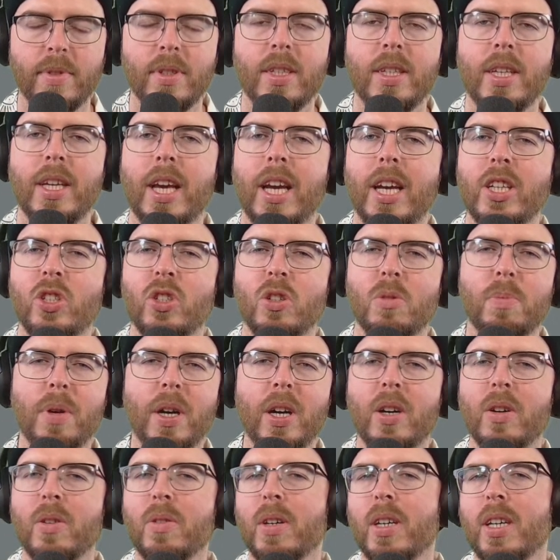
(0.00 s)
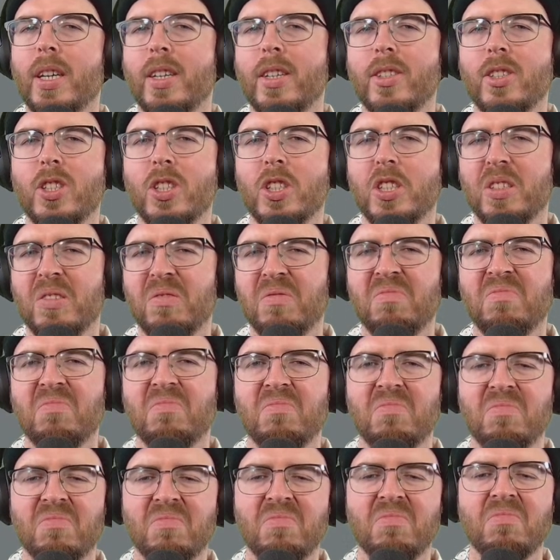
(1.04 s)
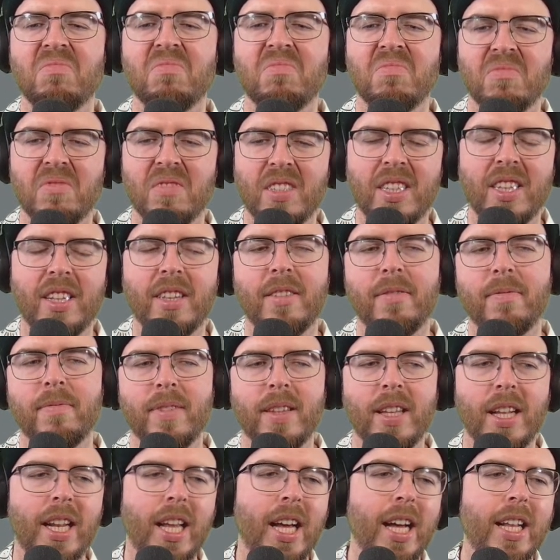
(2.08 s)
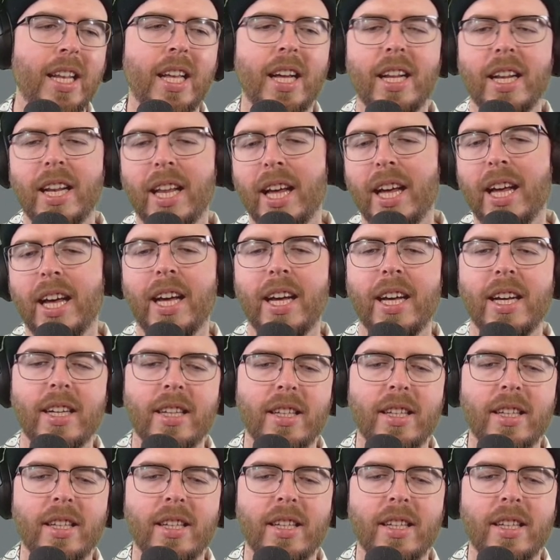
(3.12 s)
Occasional bell rides. La la la.